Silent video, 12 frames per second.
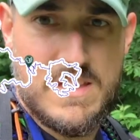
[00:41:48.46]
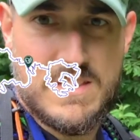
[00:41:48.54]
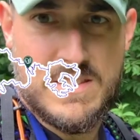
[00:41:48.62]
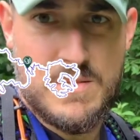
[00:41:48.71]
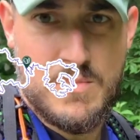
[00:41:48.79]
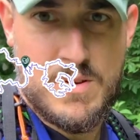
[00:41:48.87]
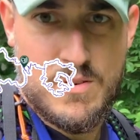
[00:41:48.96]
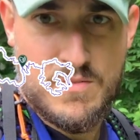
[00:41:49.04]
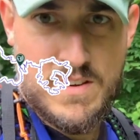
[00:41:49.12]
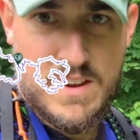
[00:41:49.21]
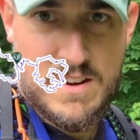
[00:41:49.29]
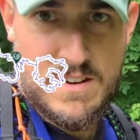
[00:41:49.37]
somewhere
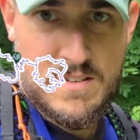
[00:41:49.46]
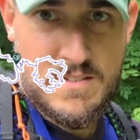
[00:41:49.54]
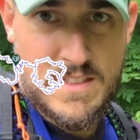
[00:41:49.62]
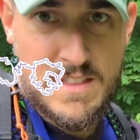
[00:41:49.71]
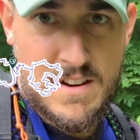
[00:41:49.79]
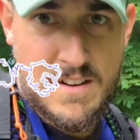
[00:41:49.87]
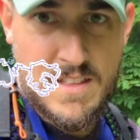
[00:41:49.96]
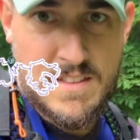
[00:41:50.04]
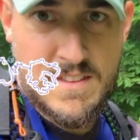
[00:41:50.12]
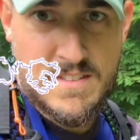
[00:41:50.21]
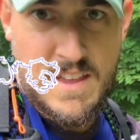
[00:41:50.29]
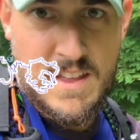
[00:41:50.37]
over here, right there, that
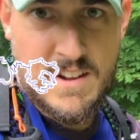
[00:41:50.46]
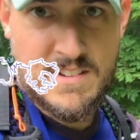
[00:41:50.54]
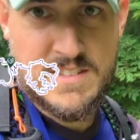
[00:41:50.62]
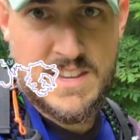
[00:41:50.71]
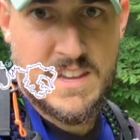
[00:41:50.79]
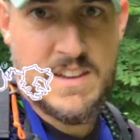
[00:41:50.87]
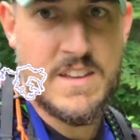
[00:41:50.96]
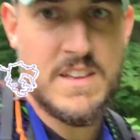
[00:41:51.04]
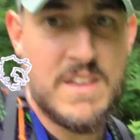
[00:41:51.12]
says NLT.